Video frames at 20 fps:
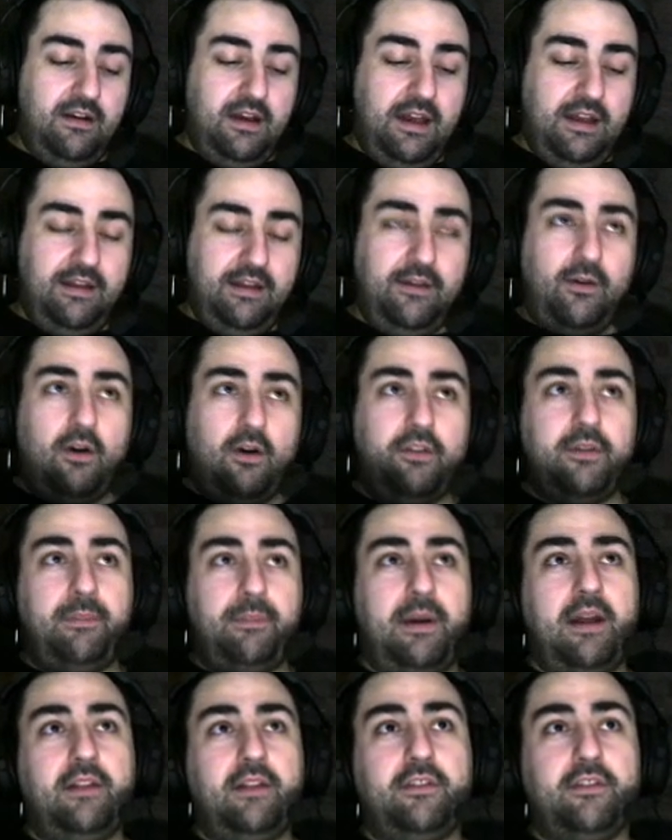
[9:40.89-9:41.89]
And it all
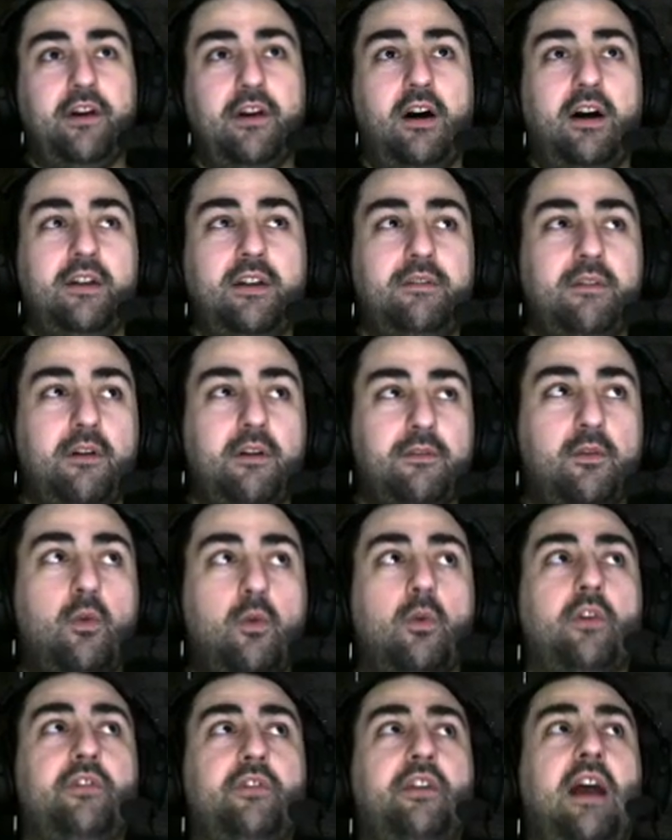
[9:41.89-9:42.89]
depends on, of
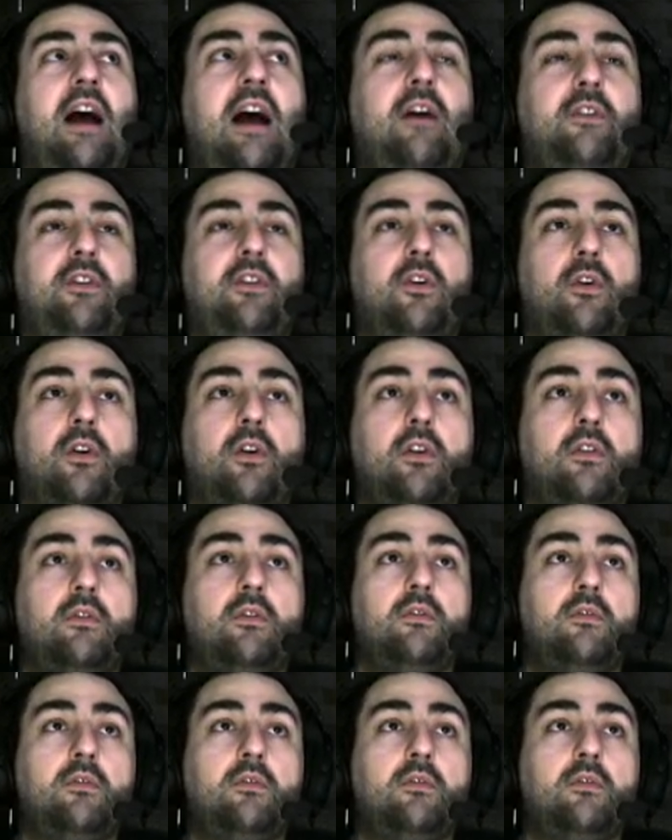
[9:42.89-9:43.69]
course, how your